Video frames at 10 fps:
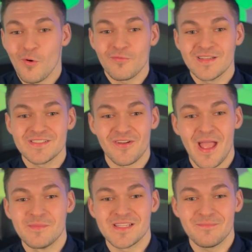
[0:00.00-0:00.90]
or risk your
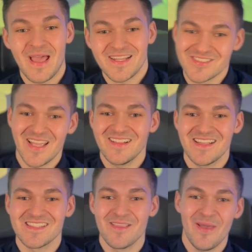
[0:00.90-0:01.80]
Amazon package getting
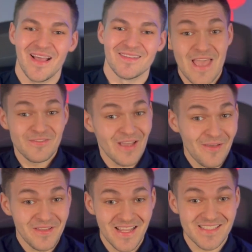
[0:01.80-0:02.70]
lost in the mail. If you
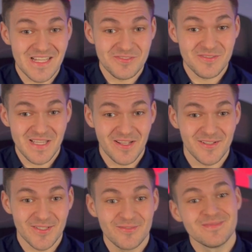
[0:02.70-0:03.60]
have any accessories I
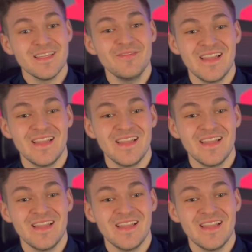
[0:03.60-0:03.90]
called out, leave a